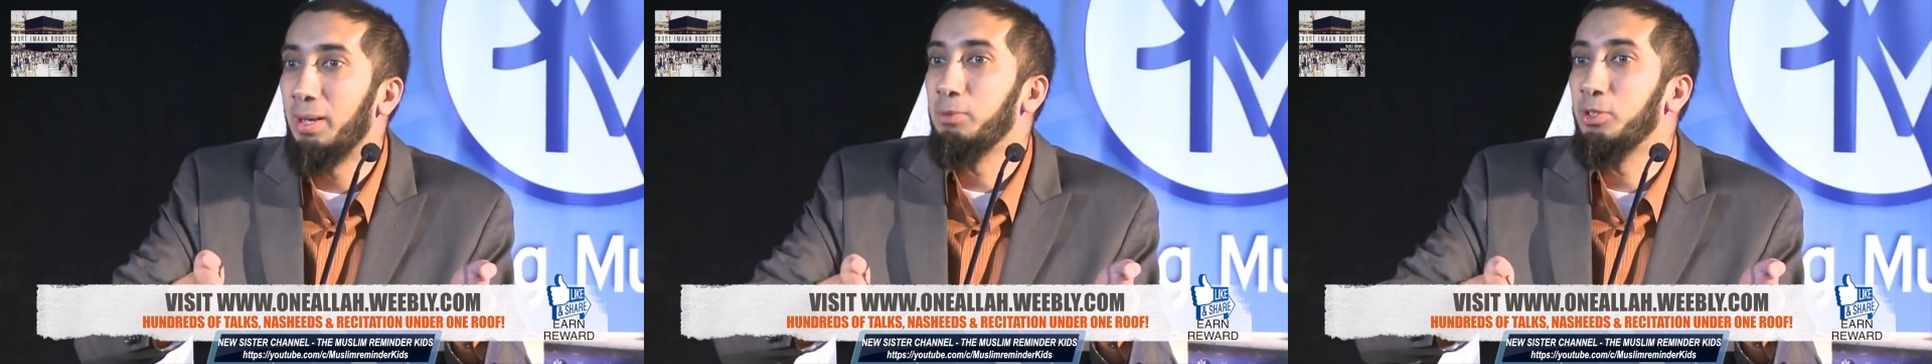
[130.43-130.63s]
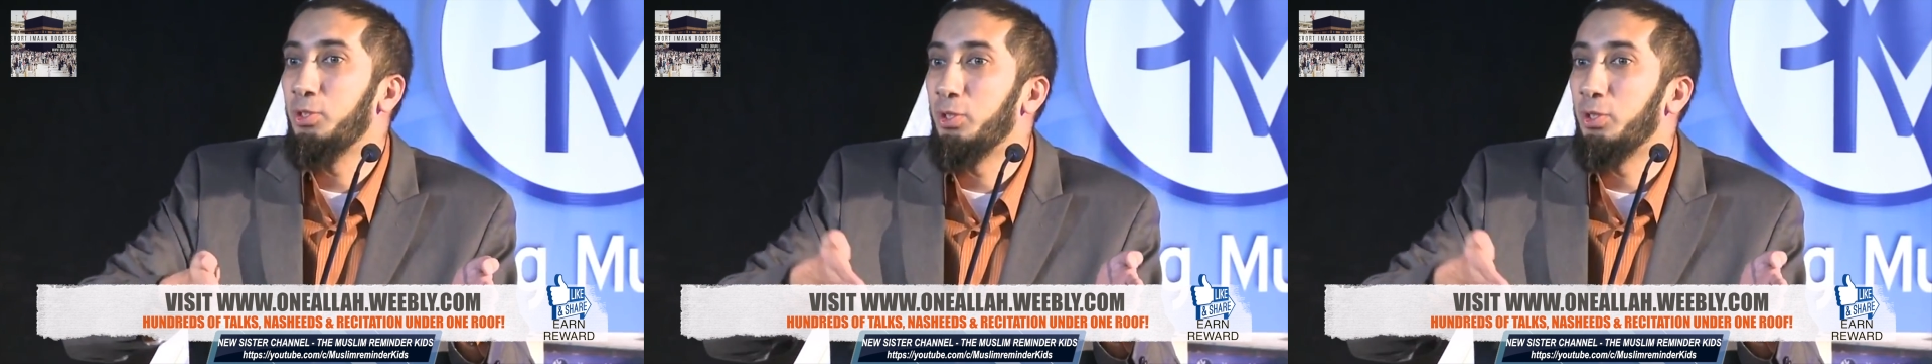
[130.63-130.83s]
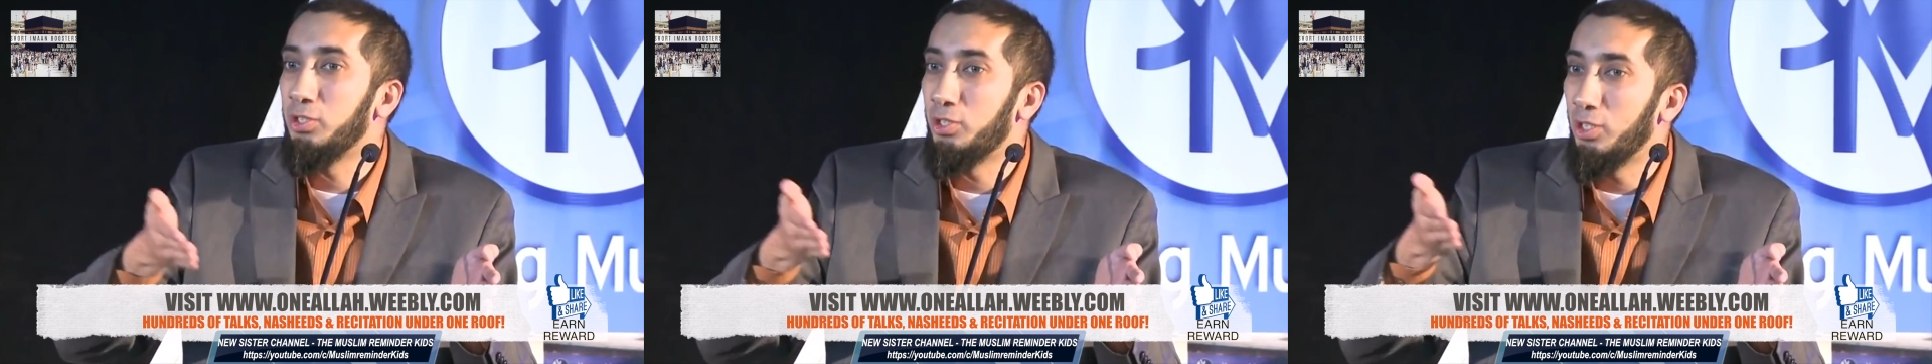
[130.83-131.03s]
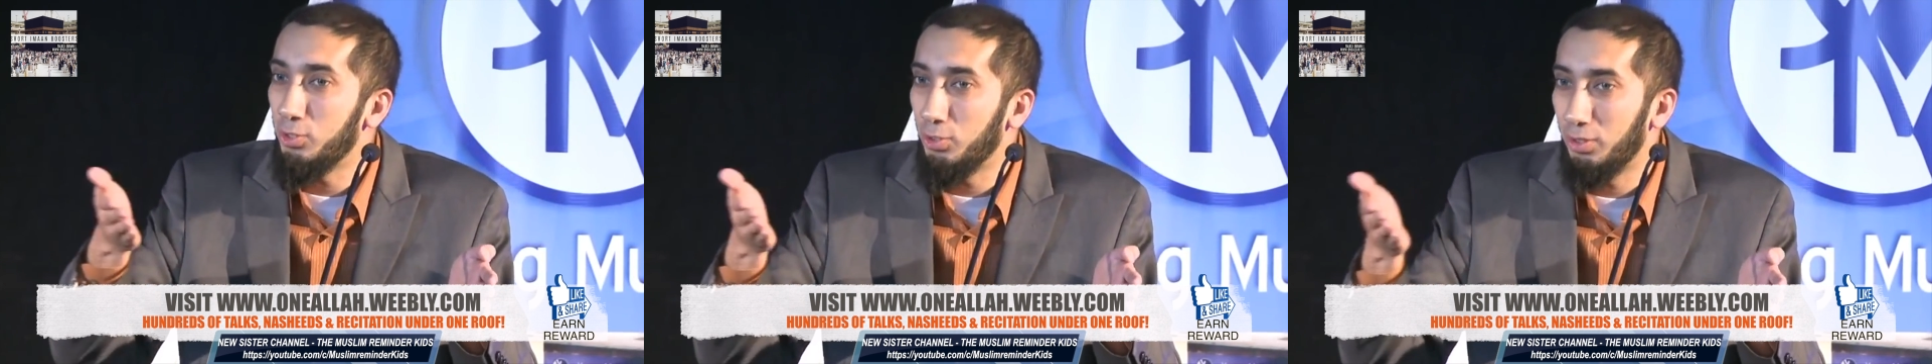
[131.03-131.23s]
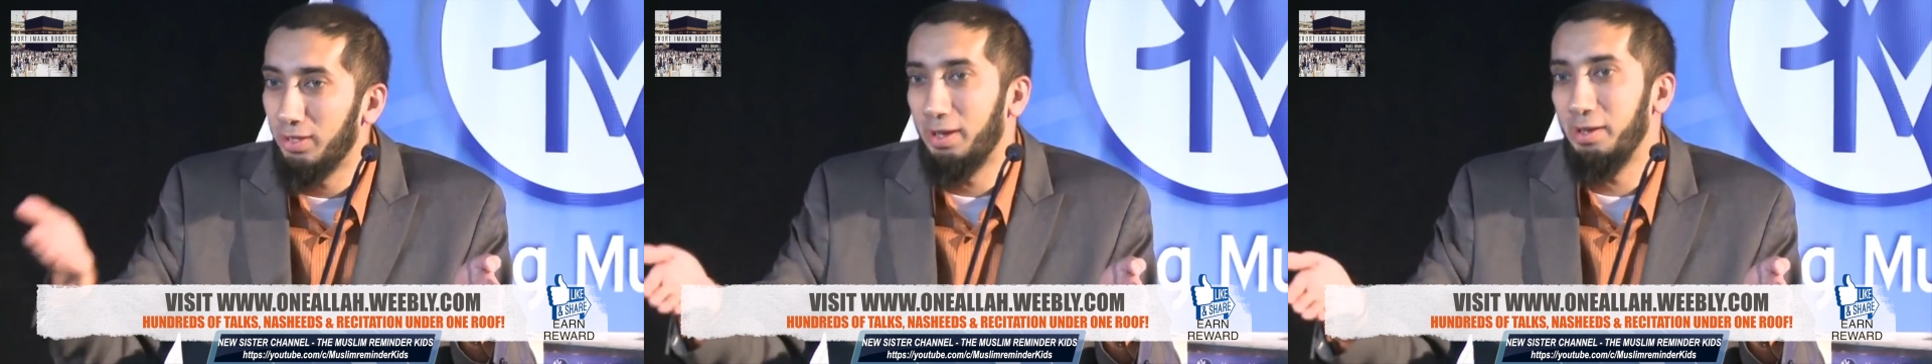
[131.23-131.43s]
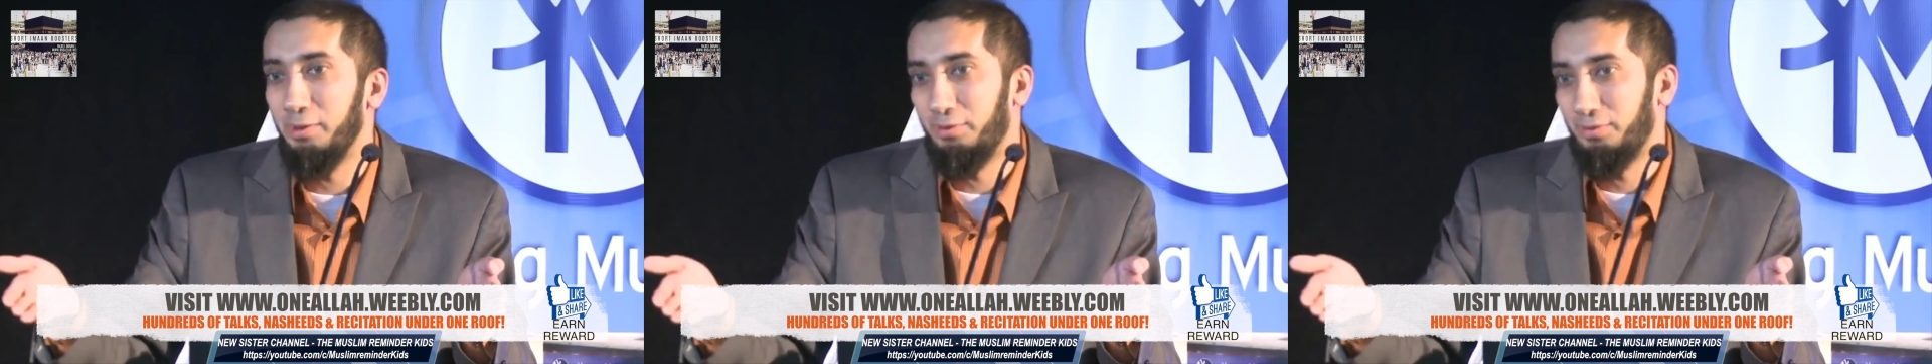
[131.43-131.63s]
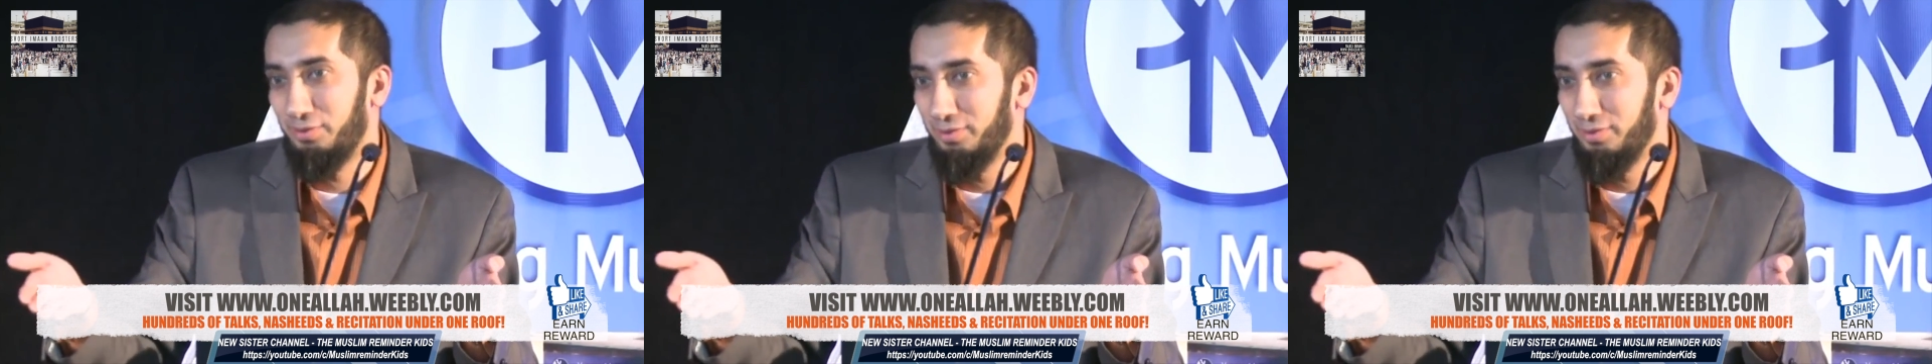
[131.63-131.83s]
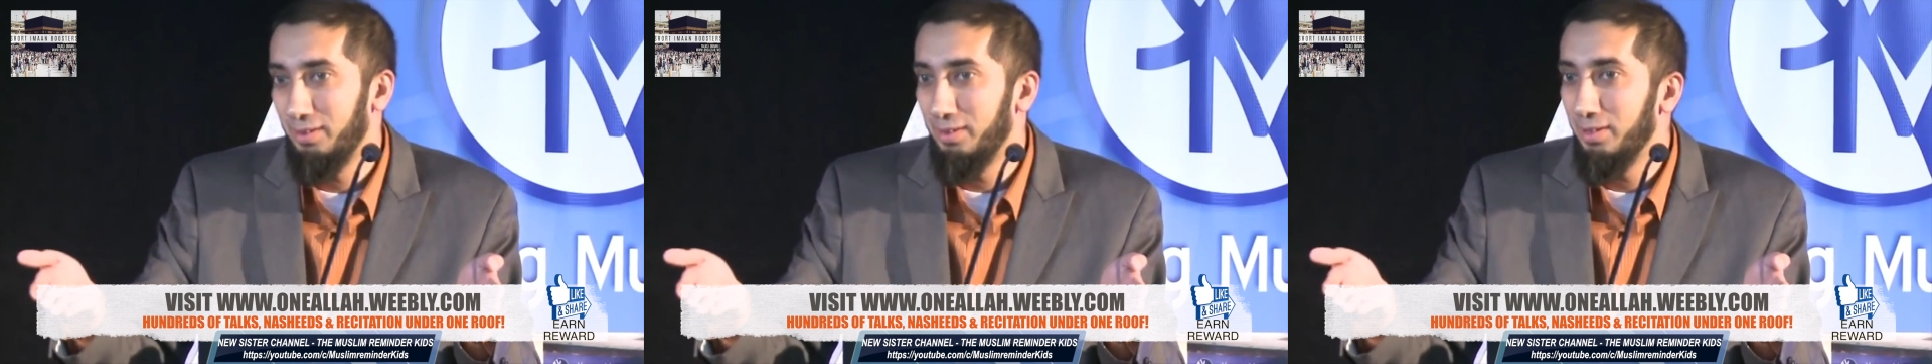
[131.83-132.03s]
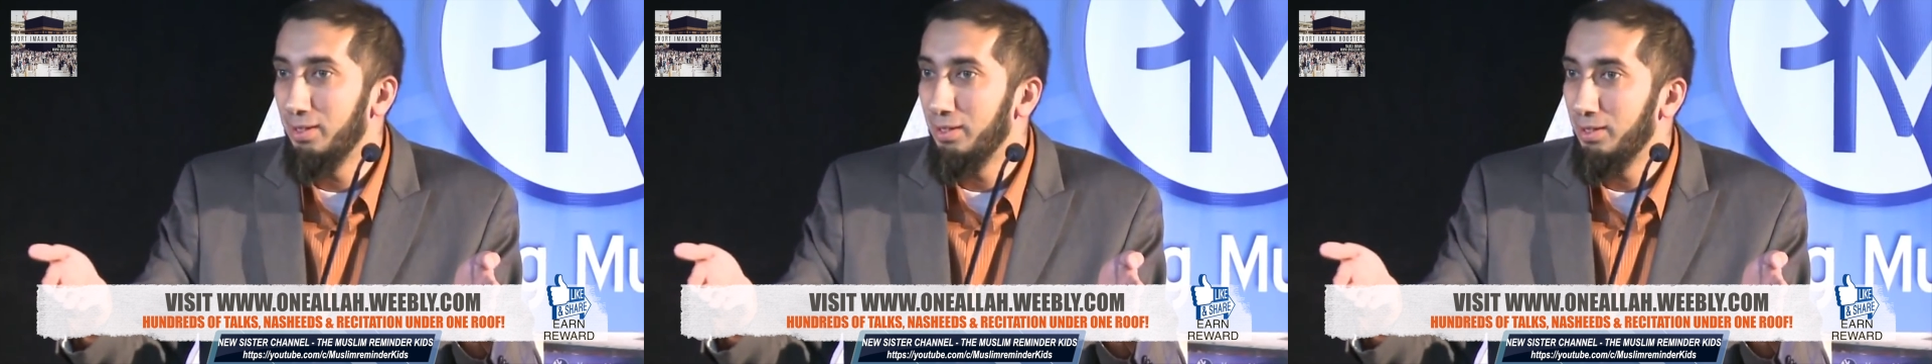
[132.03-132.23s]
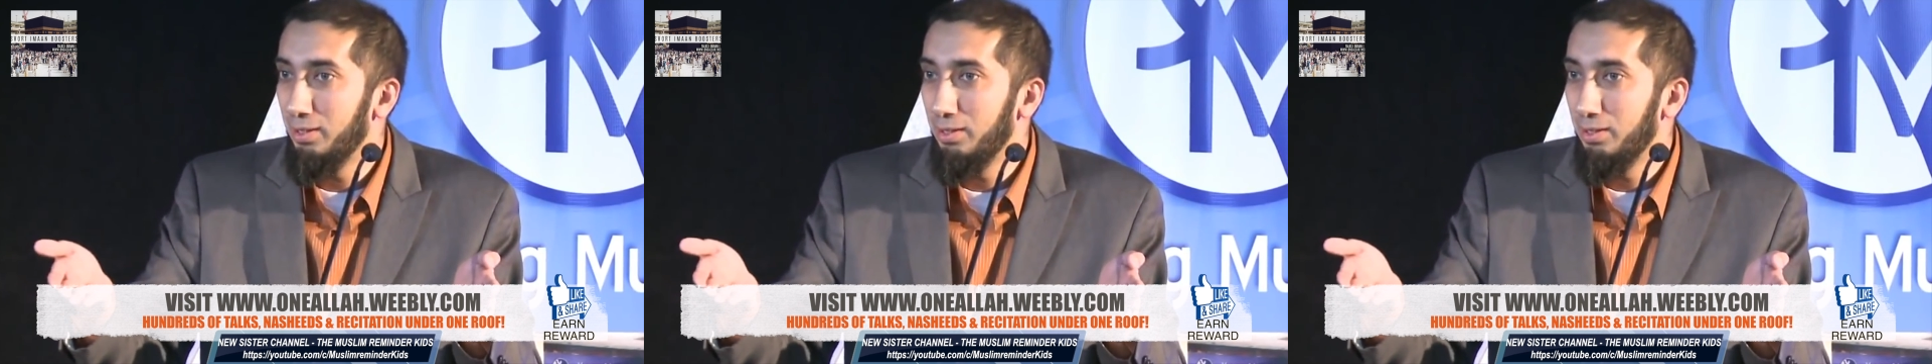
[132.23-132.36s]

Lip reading: That means you can change your life.